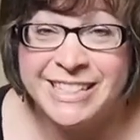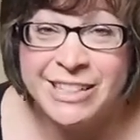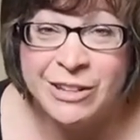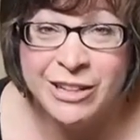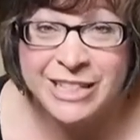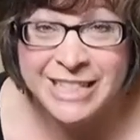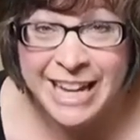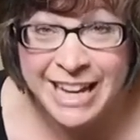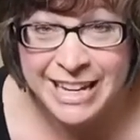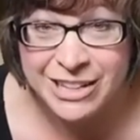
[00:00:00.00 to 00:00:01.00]
so you can
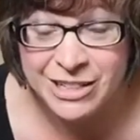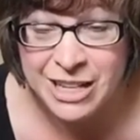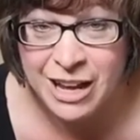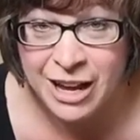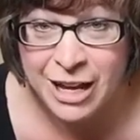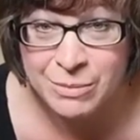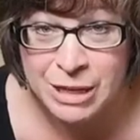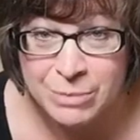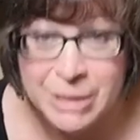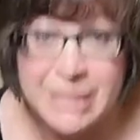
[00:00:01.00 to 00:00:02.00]
take your time
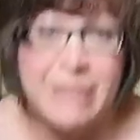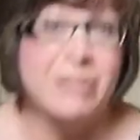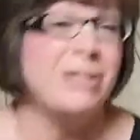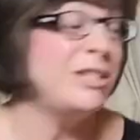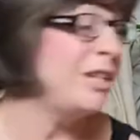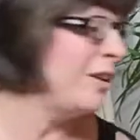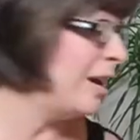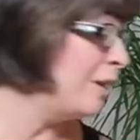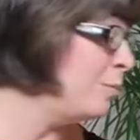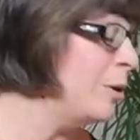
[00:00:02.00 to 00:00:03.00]
coming down onto your
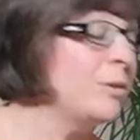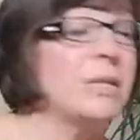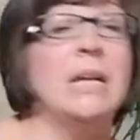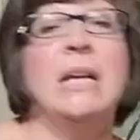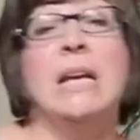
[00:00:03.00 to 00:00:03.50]
elbows.